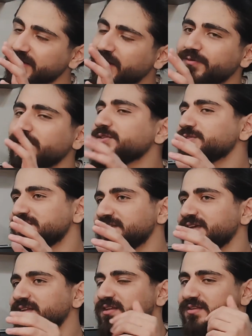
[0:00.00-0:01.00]
I want to
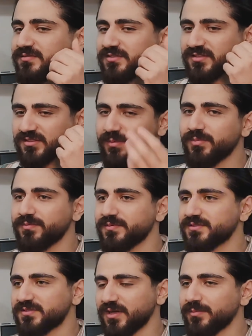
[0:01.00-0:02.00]
say
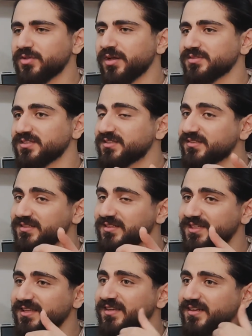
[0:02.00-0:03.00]
sometimes it's
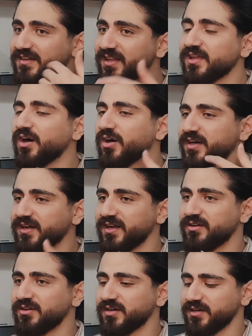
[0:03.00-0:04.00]
getting really harder
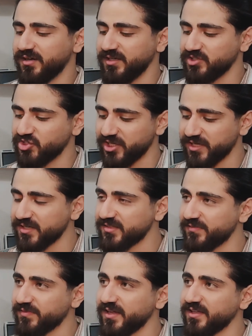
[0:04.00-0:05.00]
and harder in
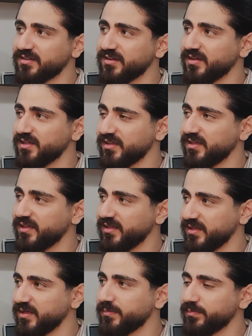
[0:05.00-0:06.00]
generative data
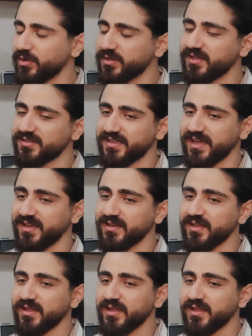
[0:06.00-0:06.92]
models and